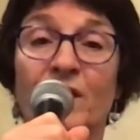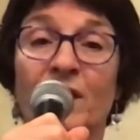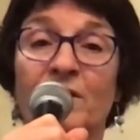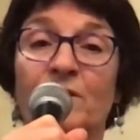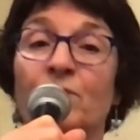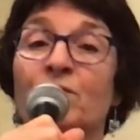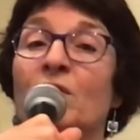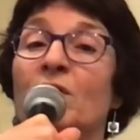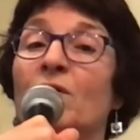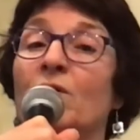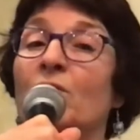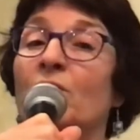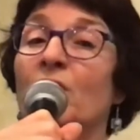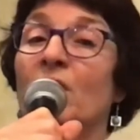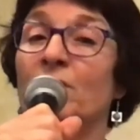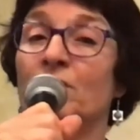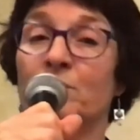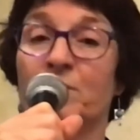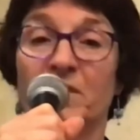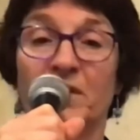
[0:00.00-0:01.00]
I don't know,
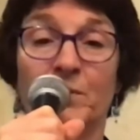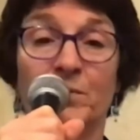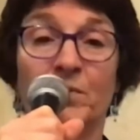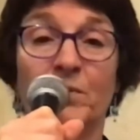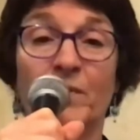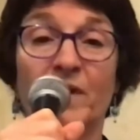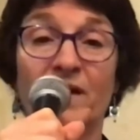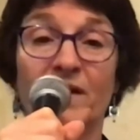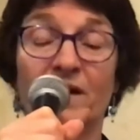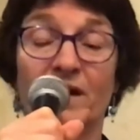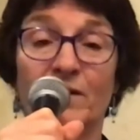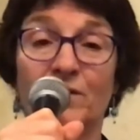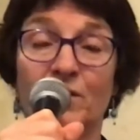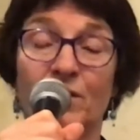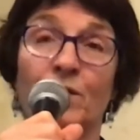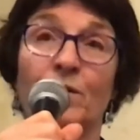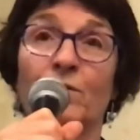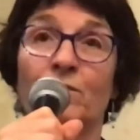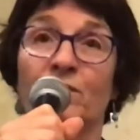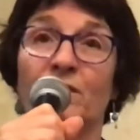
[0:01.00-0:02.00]
other people may not
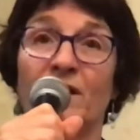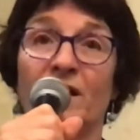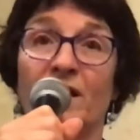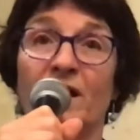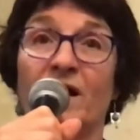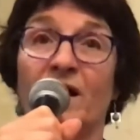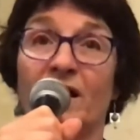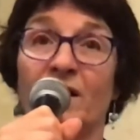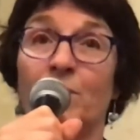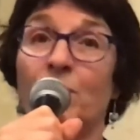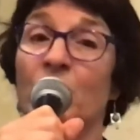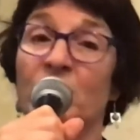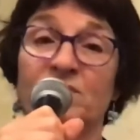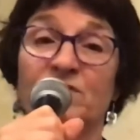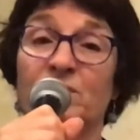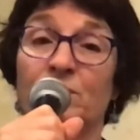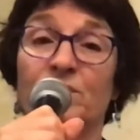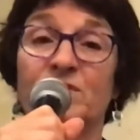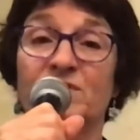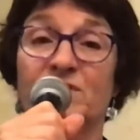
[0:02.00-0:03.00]
know that I am
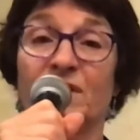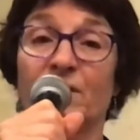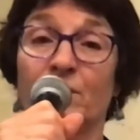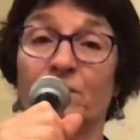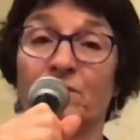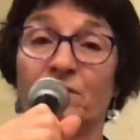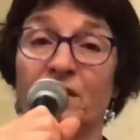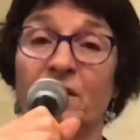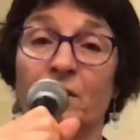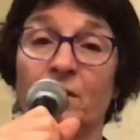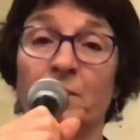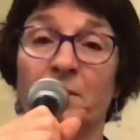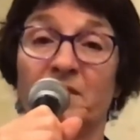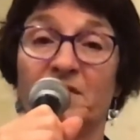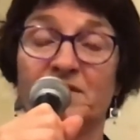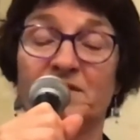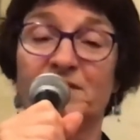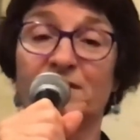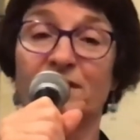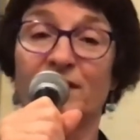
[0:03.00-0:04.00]
also a psychotherapist.